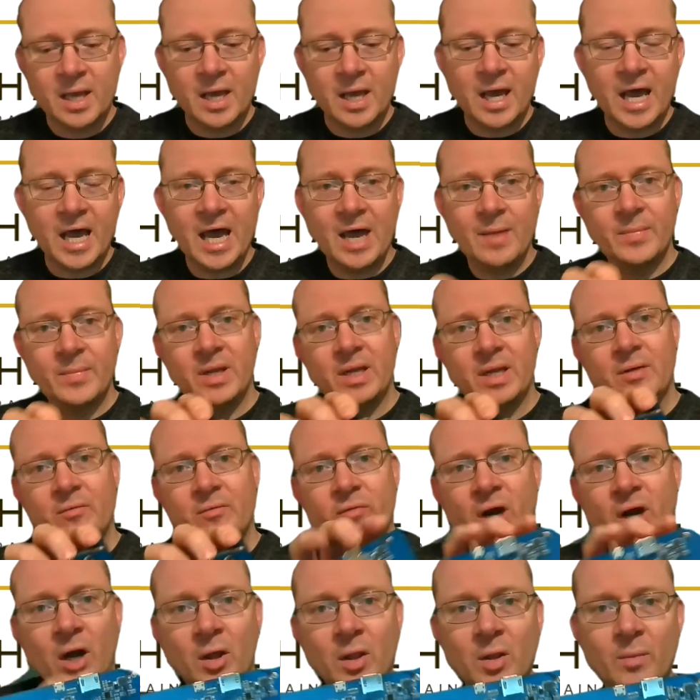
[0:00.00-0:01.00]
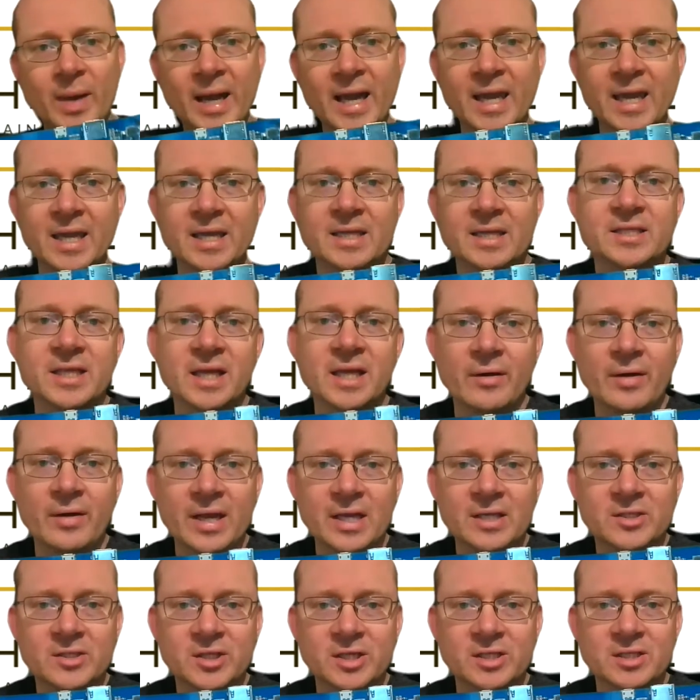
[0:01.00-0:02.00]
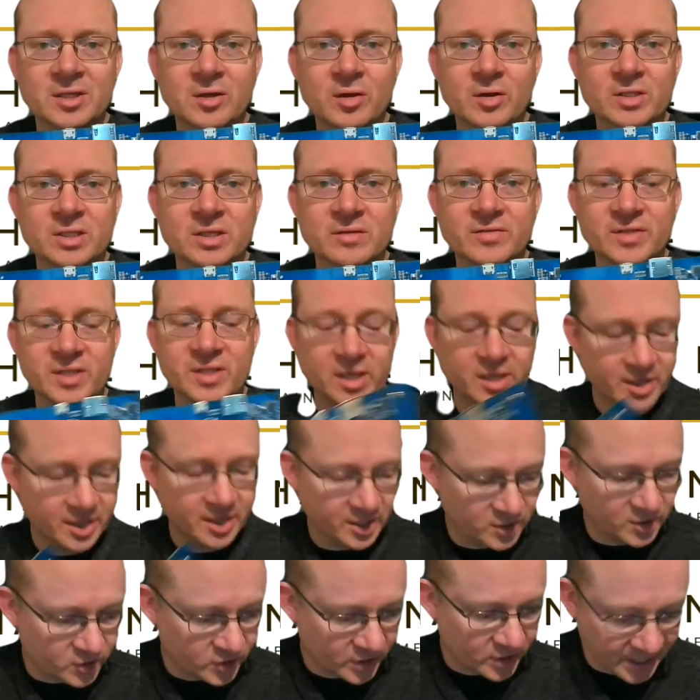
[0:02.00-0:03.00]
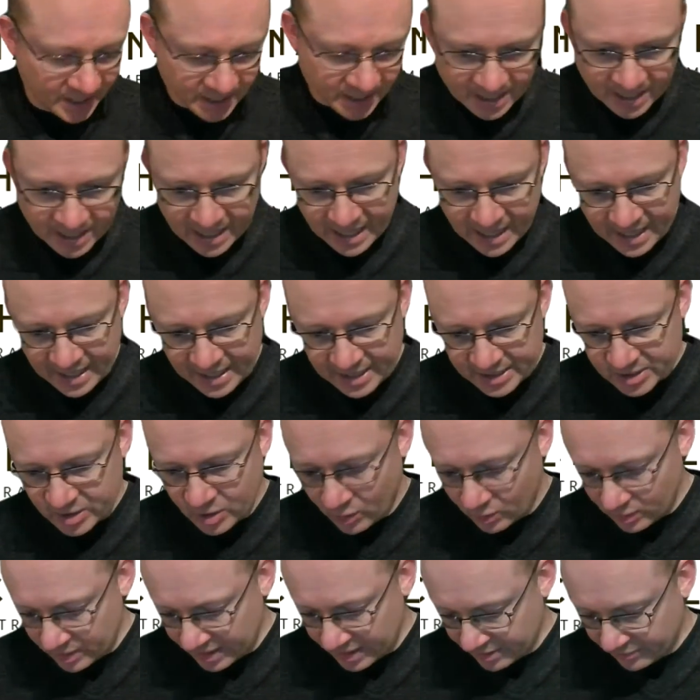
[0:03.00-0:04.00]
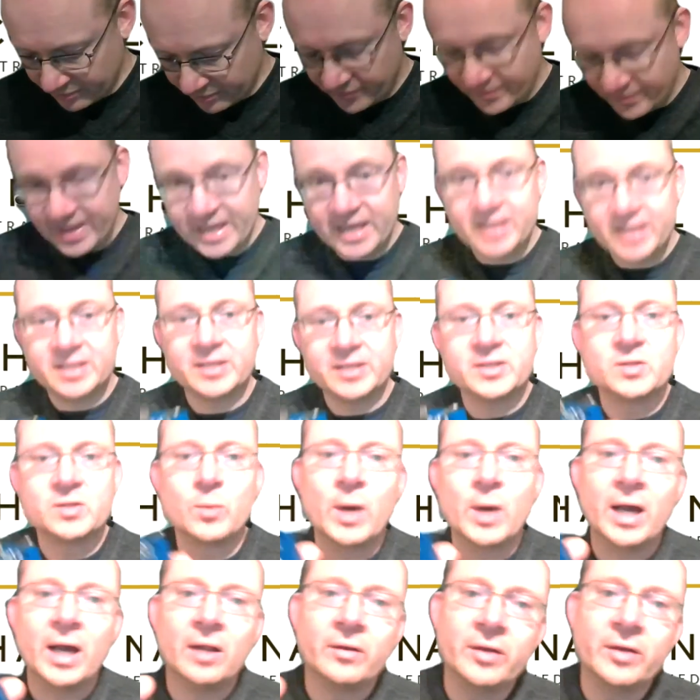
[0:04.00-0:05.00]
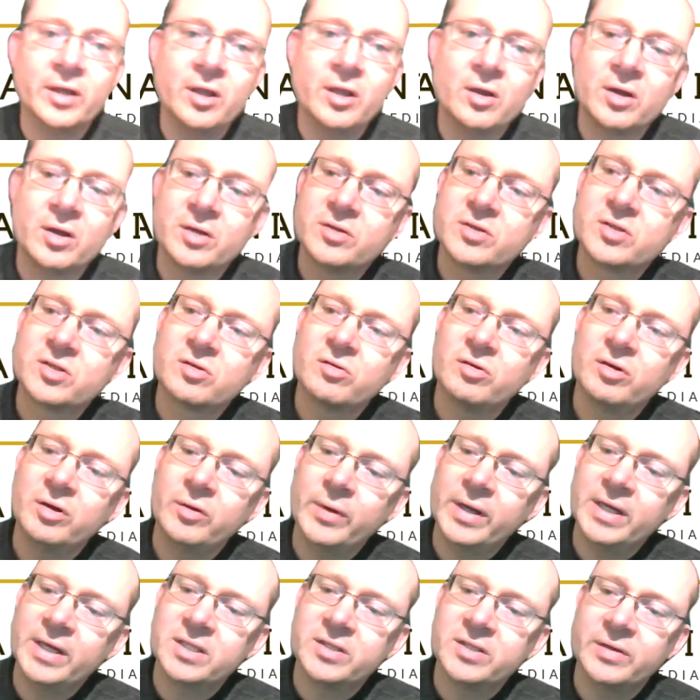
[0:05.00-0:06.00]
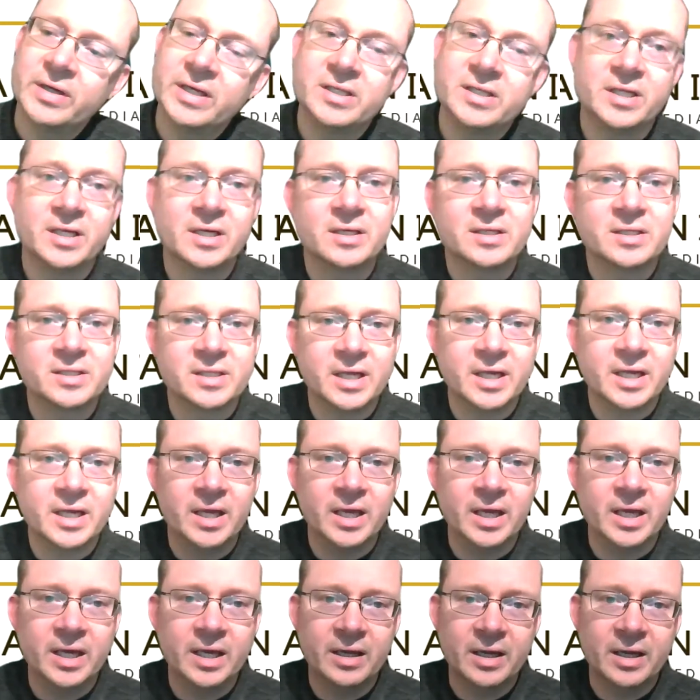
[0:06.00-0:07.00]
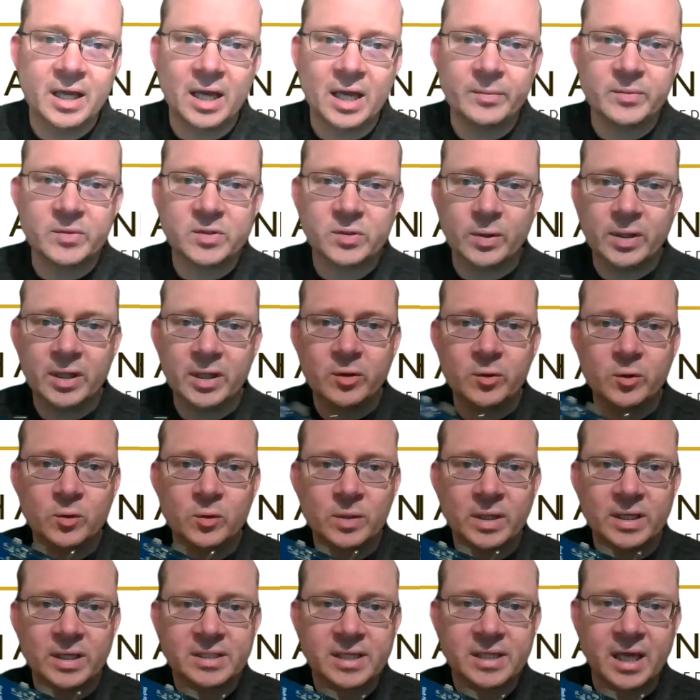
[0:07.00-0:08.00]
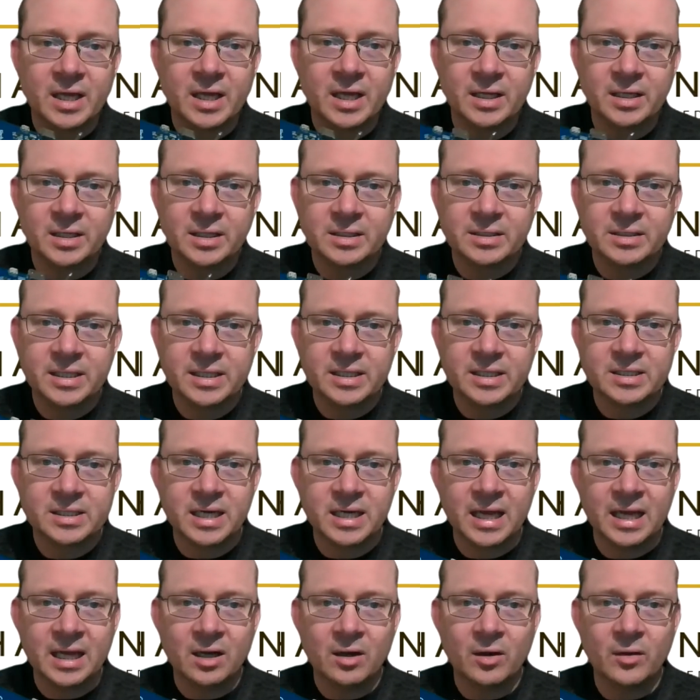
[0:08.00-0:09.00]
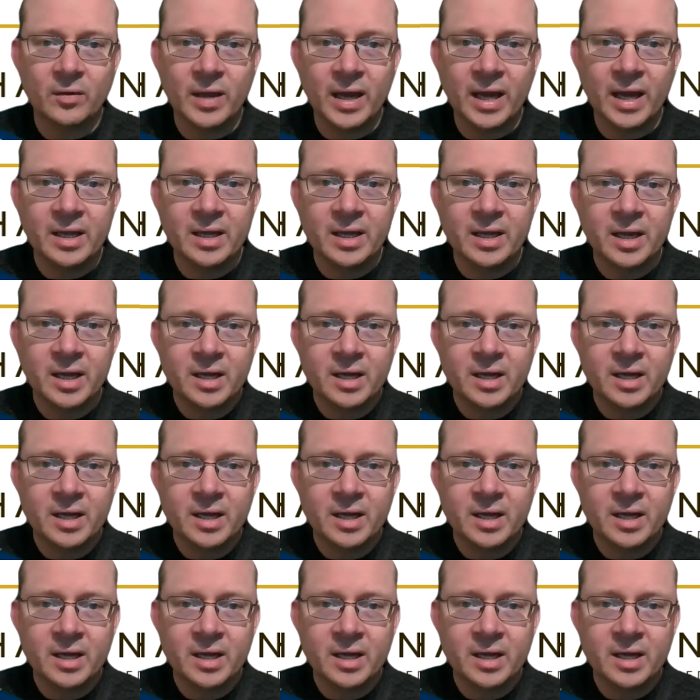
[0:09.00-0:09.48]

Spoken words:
Right on the back, it's just lots of circuitry, and it's got little feet as well that you can screw into it. So you can see here, it comes with it. Let's get a decent angle on that.